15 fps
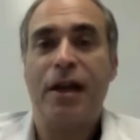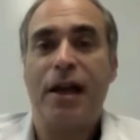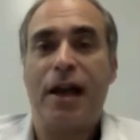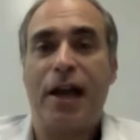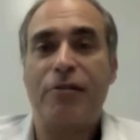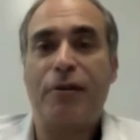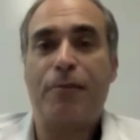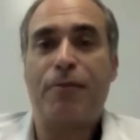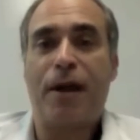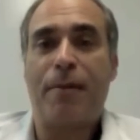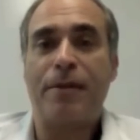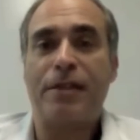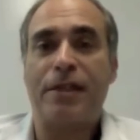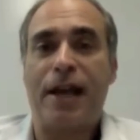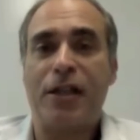As we
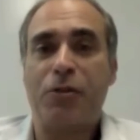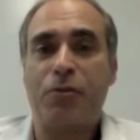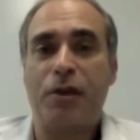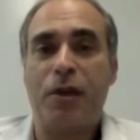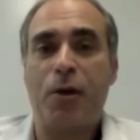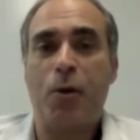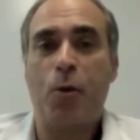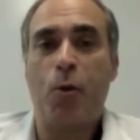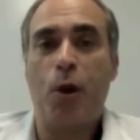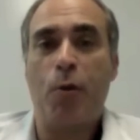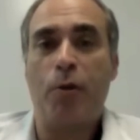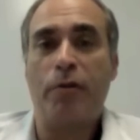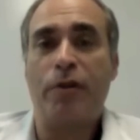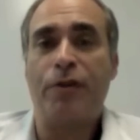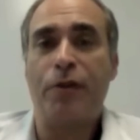promised last week, we
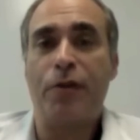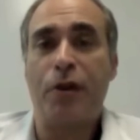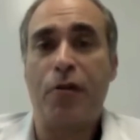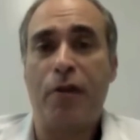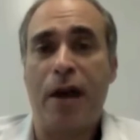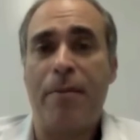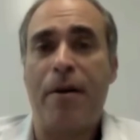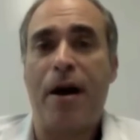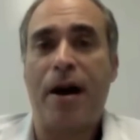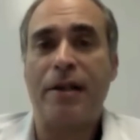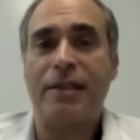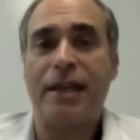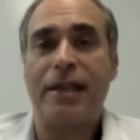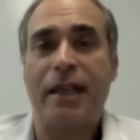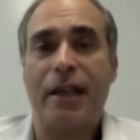will review the gray box
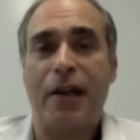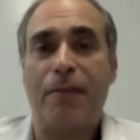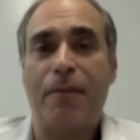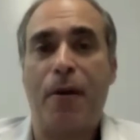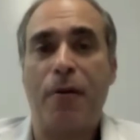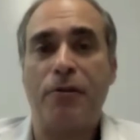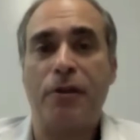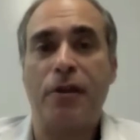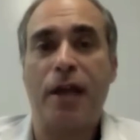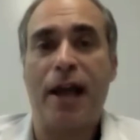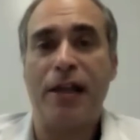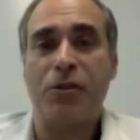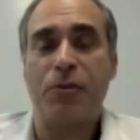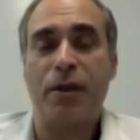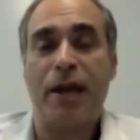in the letter posted
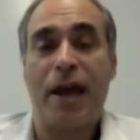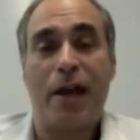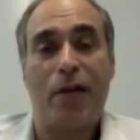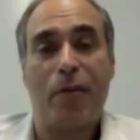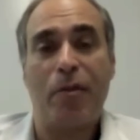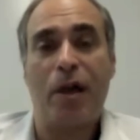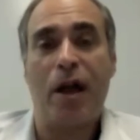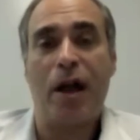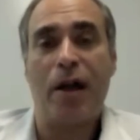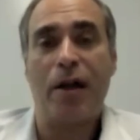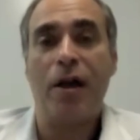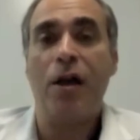last week at our blog,